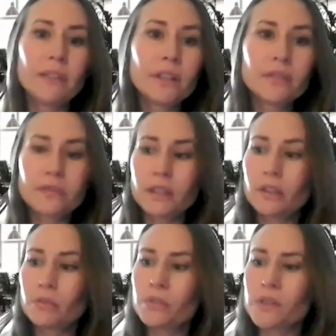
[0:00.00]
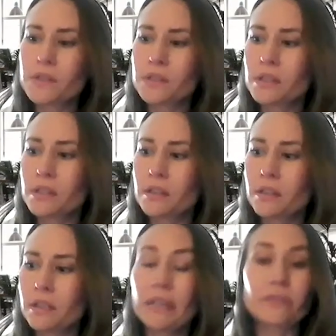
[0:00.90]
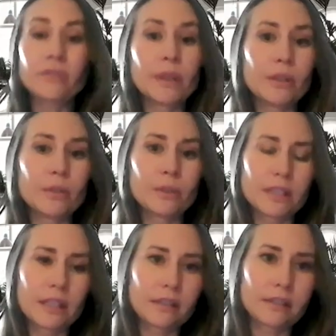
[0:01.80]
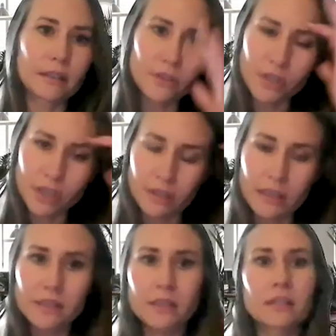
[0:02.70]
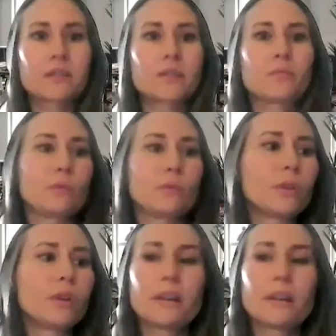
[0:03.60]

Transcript: even if you know just to get familiar with the technology. That's right. that's we're